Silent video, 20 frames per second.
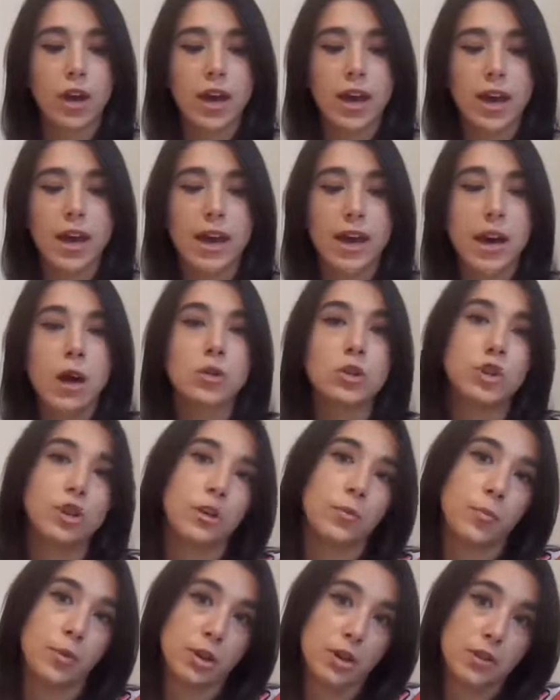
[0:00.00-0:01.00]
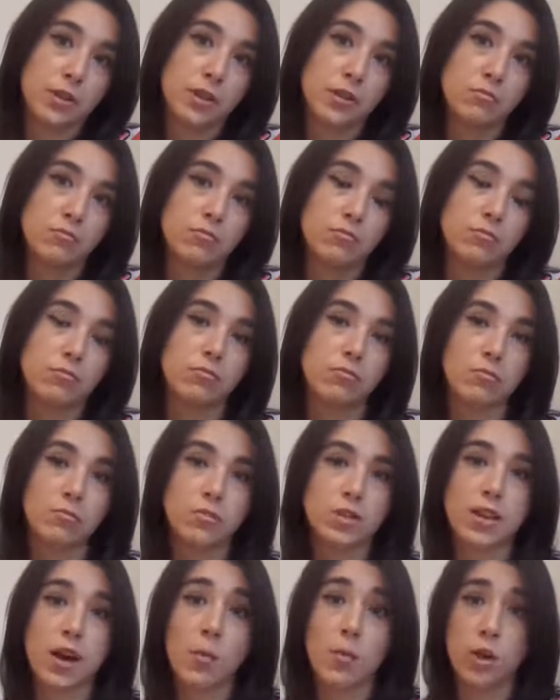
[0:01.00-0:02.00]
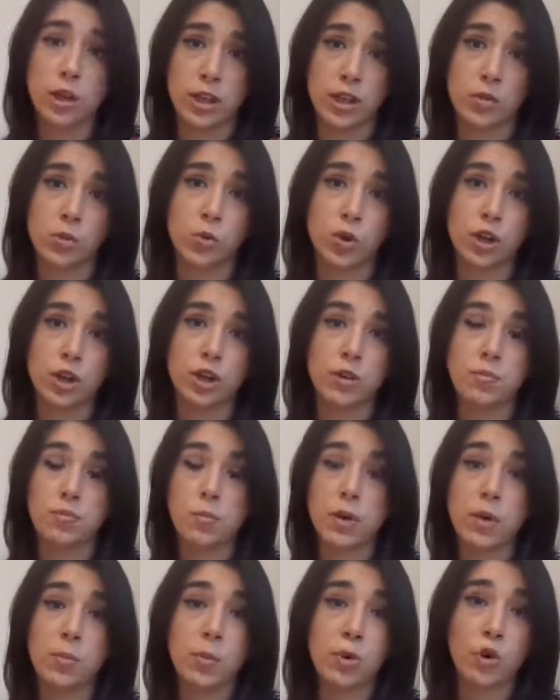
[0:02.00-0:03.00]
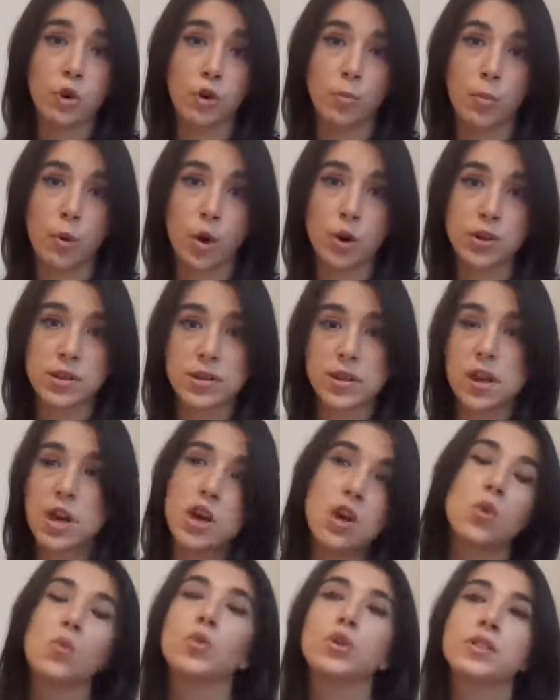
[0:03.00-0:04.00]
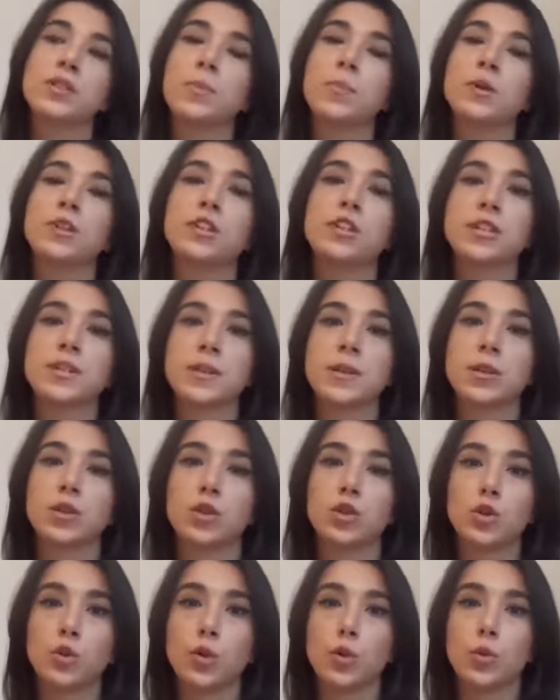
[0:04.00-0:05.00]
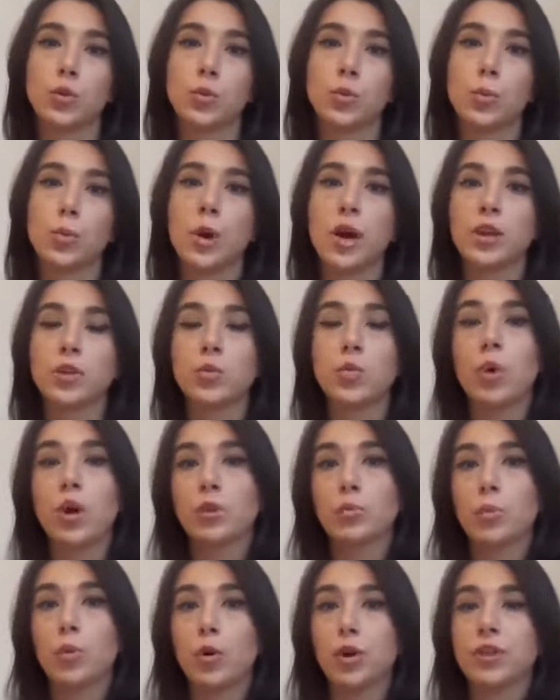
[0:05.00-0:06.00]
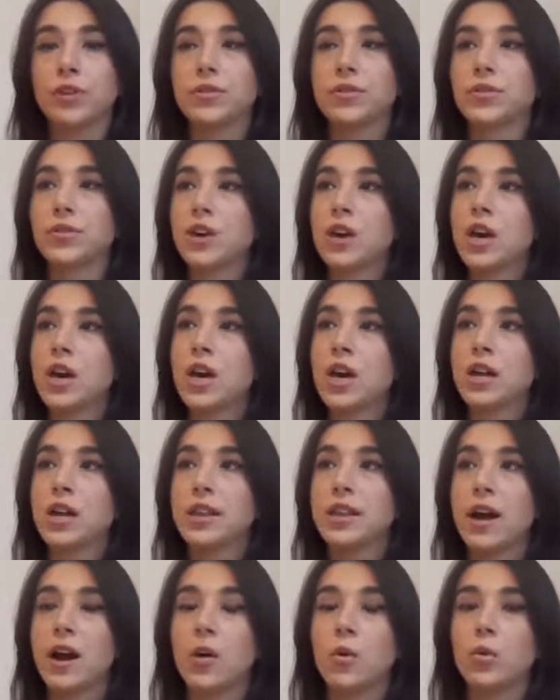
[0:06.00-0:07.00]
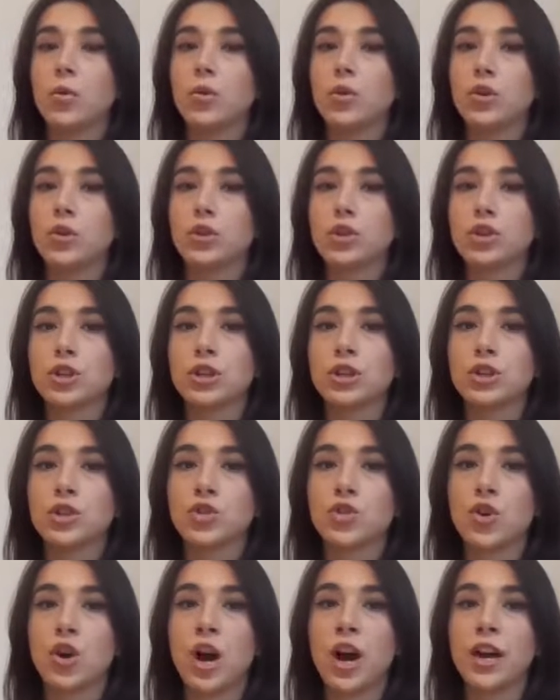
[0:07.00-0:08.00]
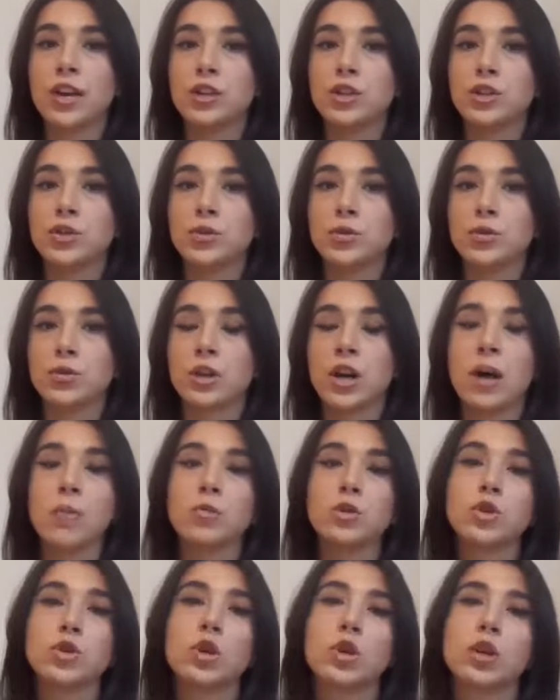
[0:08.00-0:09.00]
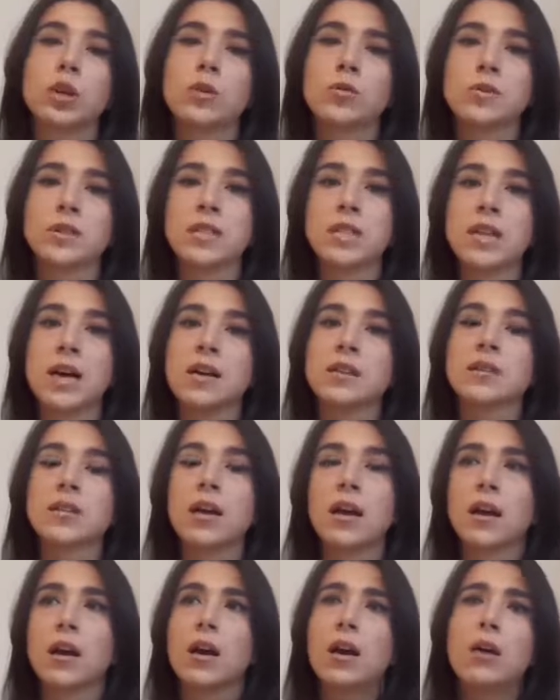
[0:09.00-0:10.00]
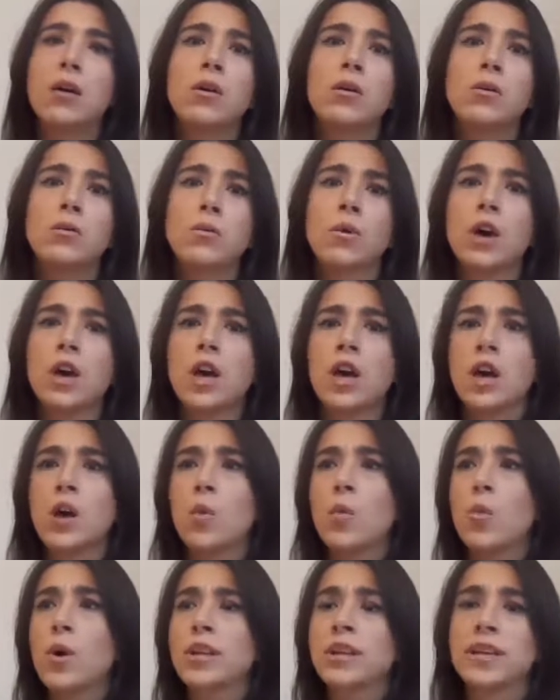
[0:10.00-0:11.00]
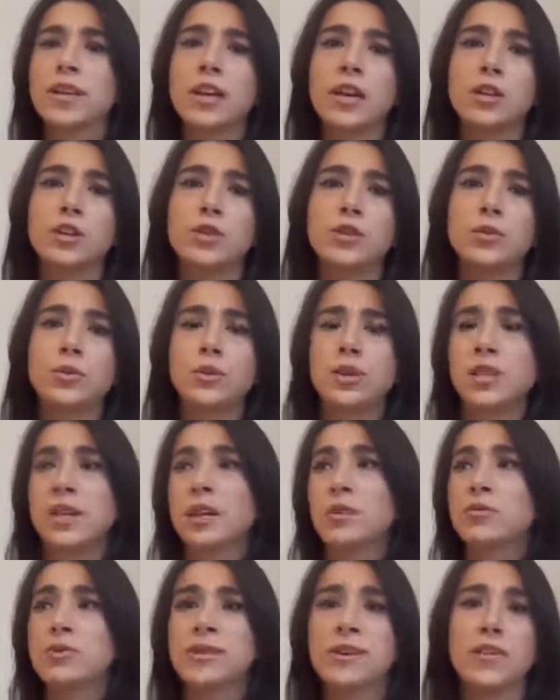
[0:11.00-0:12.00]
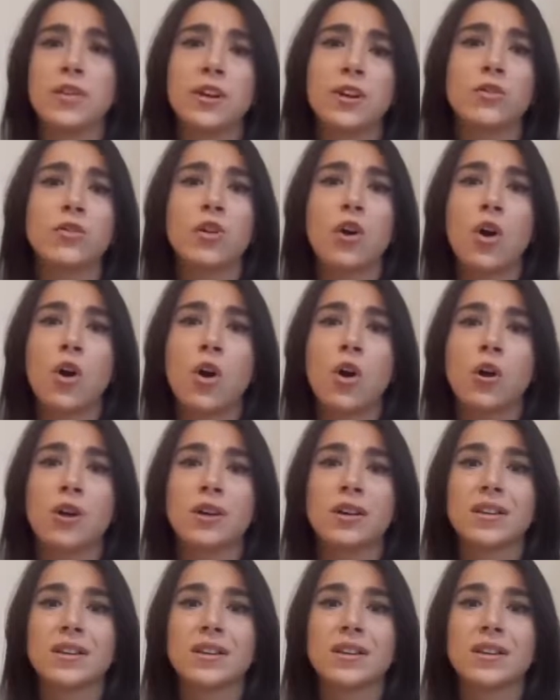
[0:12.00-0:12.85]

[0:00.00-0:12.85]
encounter a person, someone at work, maybe your boss, who is a bit distant to you at one point. Now, you shouldn't try to come too close and ask like, oh, what can I do? Did I do something wrong?